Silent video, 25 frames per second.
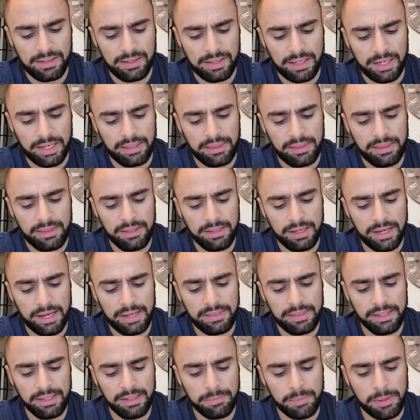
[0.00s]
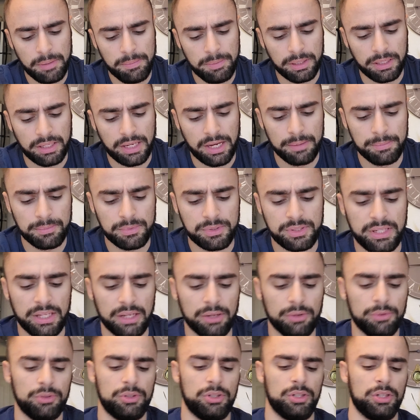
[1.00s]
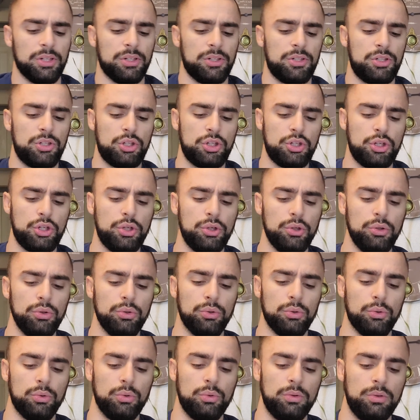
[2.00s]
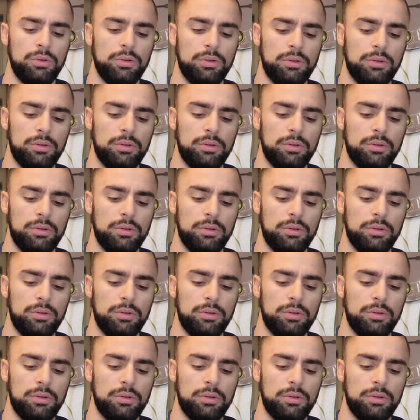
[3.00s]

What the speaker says: I think maybe it comes down to two